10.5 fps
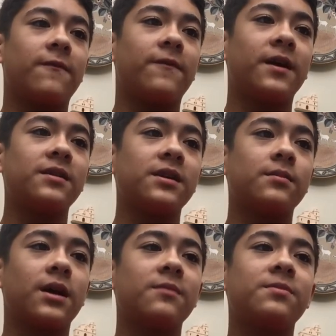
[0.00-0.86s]
Finally,
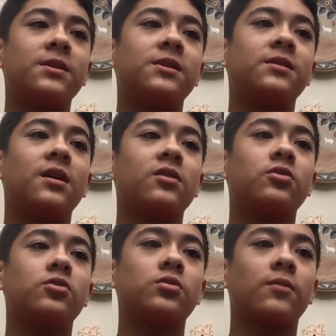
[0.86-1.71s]
in my opinion,
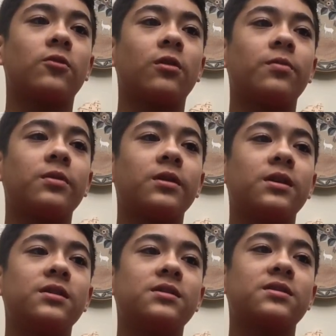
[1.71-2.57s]
drumroll
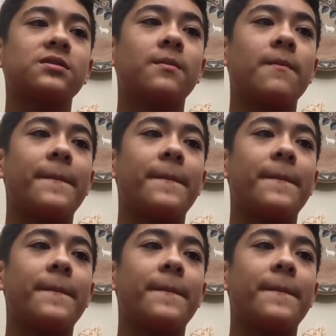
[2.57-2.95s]
please,